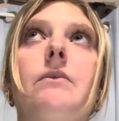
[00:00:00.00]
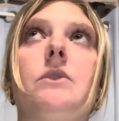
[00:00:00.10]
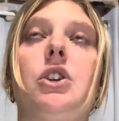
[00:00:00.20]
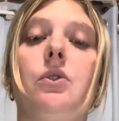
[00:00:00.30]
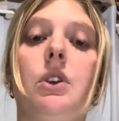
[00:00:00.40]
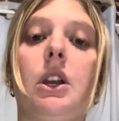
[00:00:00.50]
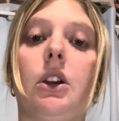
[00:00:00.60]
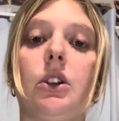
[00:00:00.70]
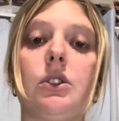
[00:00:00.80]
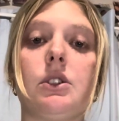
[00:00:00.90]
2
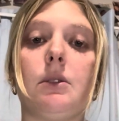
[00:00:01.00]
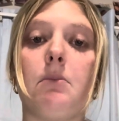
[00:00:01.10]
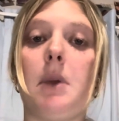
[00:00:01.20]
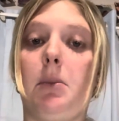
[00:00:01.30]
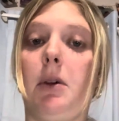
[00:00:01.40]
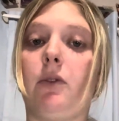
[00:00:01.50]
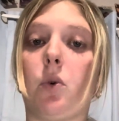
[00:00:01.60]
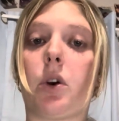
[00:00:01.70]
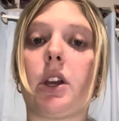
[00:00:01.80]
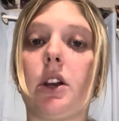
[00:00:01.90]
years, maybe
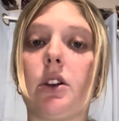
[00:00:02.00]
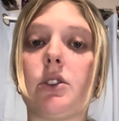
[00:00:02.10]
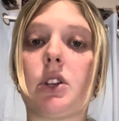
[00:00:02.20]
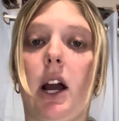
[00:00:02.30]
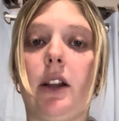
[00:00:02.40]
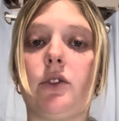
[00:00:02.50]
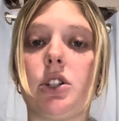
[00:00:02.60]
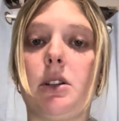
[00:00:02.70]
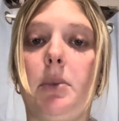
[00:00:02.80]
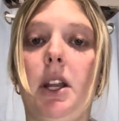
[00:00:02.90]
4 years, kind of
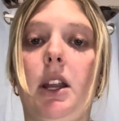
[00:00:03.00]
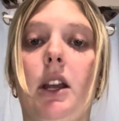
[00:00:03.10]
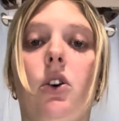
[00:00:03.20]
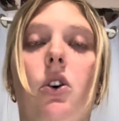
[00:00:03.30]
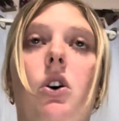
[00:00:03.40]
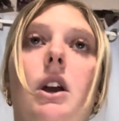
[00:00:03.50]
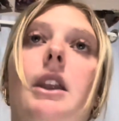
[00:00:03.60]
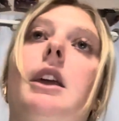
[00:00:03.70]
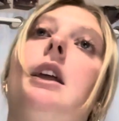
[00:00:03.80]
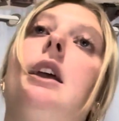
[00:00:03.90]
just depending
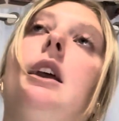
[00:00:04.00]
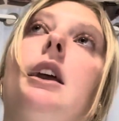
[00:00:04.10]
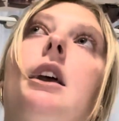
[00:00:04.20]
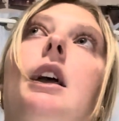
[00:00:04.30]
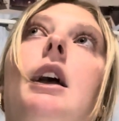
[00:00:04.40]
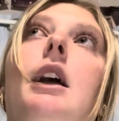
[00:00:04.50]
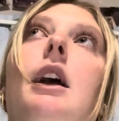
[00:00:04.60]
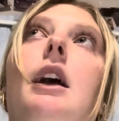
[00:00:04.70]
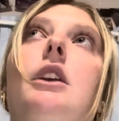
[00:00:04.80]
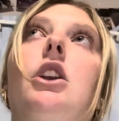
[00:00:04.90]
on,
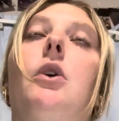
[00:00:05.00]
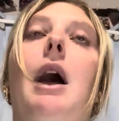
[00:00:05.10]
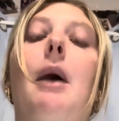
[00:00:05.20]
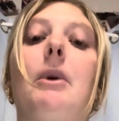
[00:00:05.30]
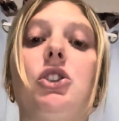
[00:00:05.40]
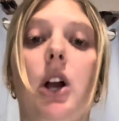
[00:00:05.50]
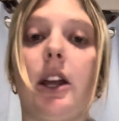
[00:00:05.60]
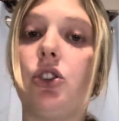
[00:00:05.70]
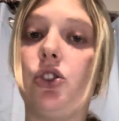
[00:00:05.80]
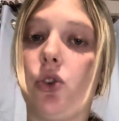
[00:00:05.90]
how much I
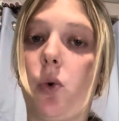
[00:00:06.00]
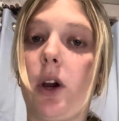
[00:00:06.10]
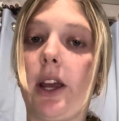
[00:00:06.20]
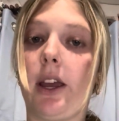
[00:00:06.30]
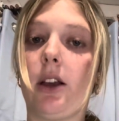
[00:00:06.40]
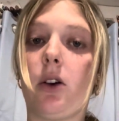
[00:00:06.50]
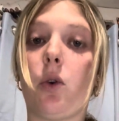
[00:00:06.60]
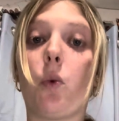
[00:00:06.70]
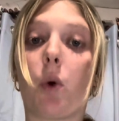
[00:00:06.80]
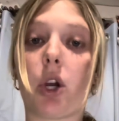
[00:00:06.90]
enjoy
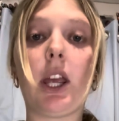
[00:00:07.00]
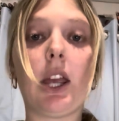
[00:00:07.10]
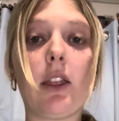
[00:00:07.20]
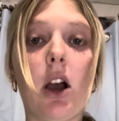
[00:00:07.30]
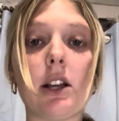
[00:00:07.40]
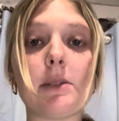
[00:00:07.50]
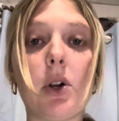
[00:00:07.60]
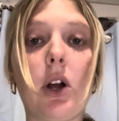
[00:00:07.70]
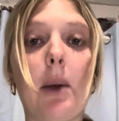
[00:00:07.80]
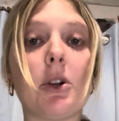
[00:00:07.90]
working in the
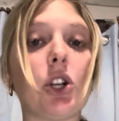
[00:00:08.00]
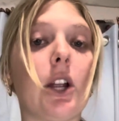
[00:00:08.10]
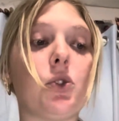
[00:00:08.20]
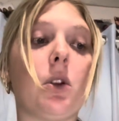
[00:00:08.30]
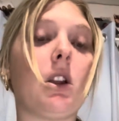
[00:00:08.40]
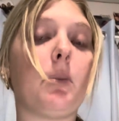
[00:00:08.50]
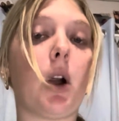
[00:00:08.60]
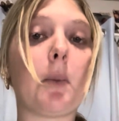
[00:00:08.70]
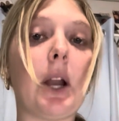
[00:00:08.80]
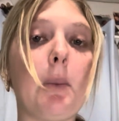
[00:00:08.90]
hospital, how much I enjoy the
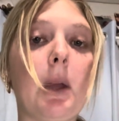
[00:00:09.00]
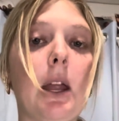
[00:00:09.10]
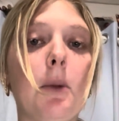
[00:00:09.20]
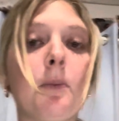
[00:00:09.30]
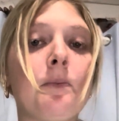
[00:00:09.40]
department I'm in.